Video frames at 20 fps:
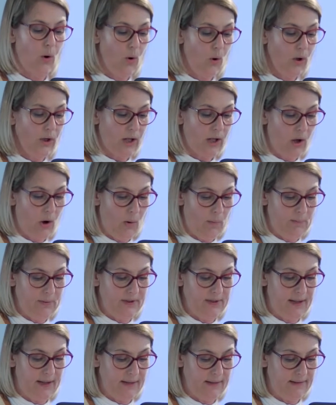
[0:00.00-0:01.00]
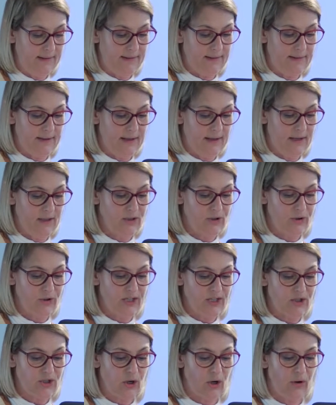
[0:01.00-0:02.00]
competent
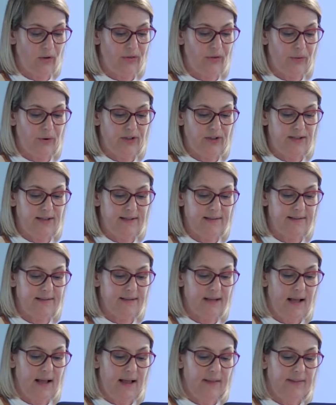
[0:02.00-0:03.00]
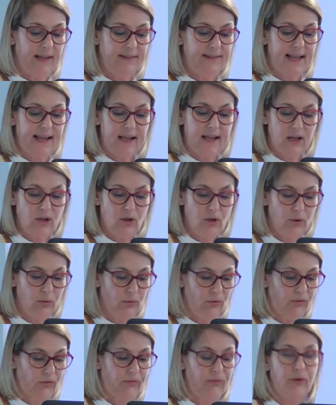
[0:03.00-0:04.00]
judicial authorities that they can
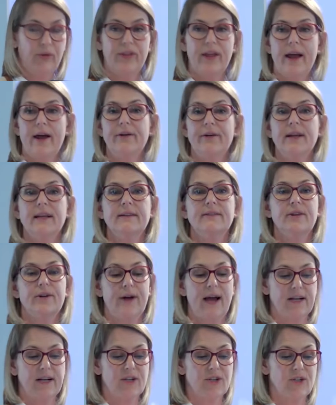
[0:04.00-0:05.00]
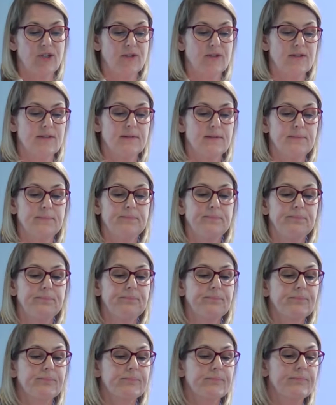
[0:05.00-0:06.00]
use for their interactions.
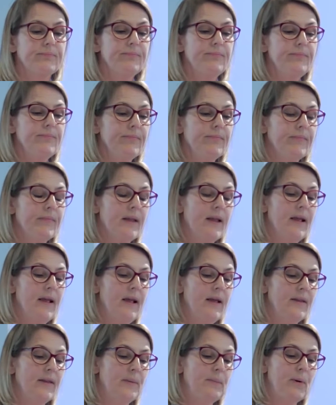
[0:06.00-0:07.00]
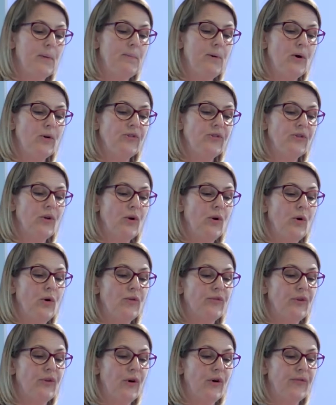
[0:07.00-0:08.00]
The proposal
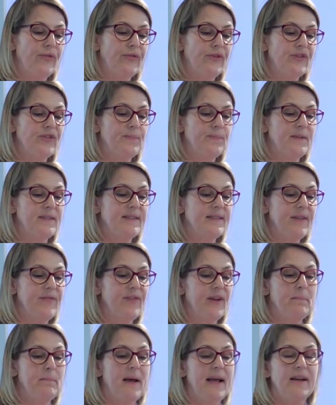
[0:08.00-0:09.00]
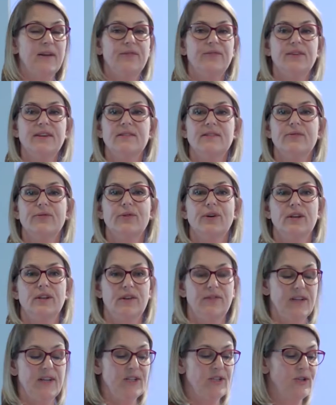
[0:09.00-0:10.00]
also offers specific benefits for
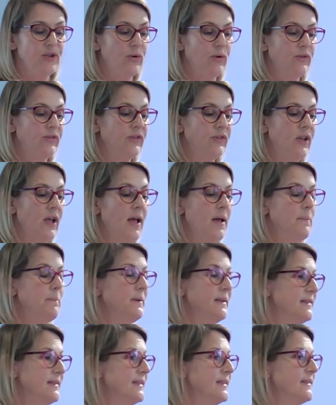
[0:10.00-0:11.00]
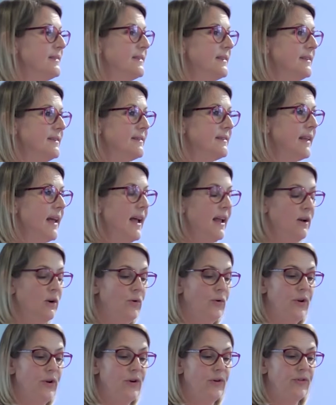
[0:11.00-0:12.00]
individuals, businesses, and
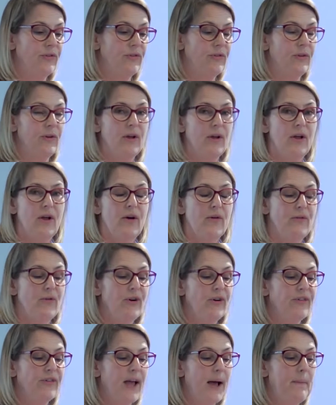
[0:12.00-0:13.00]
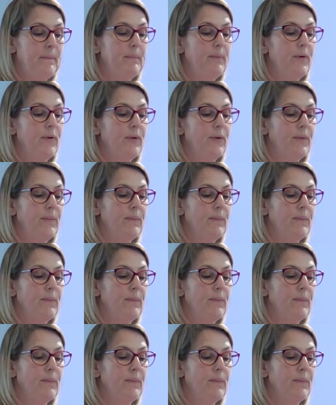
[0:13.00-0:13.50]
lawyers. For example,